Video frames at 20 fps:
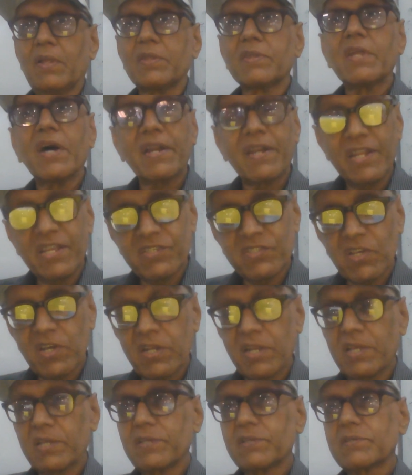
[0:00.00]
The reason
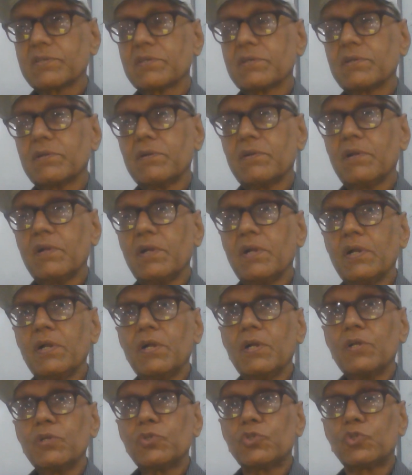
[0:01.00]
is
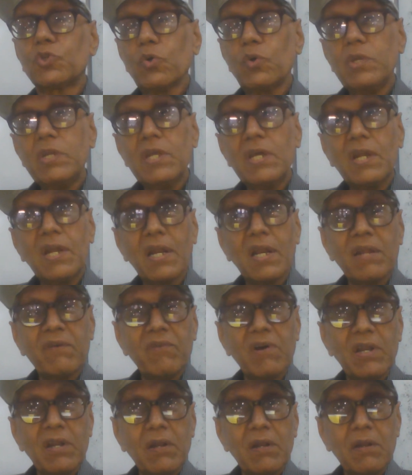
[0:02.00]
junior
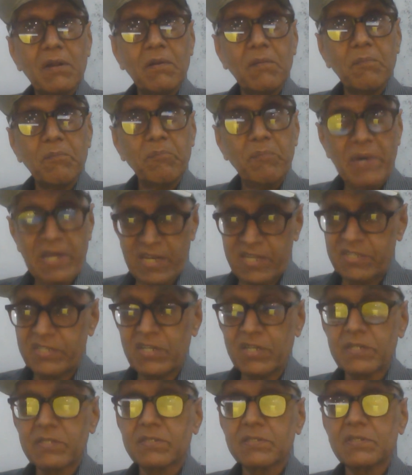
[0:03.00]
level
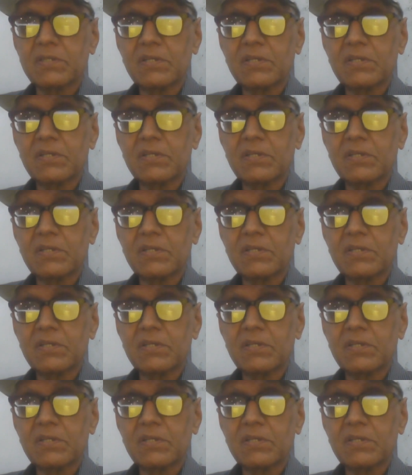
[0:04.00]
managers,